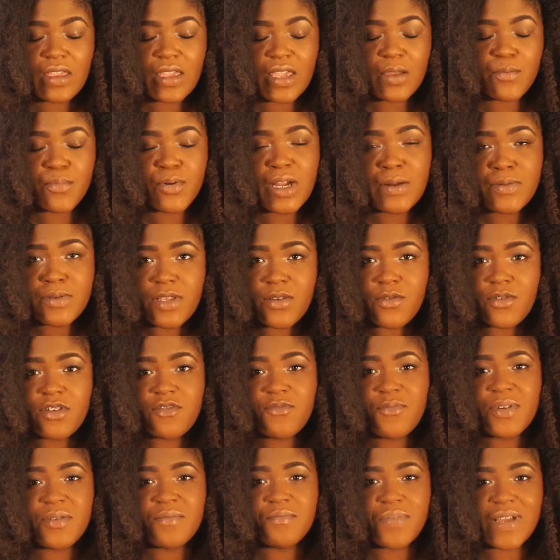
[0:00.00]
It probably would
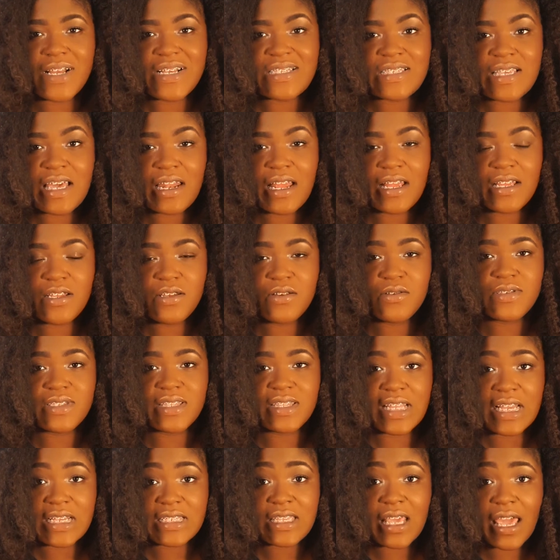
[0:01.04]
have been best had I used
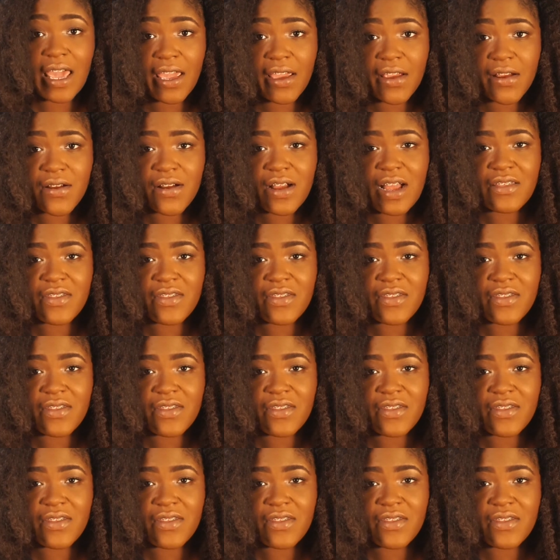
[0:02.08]
less hair.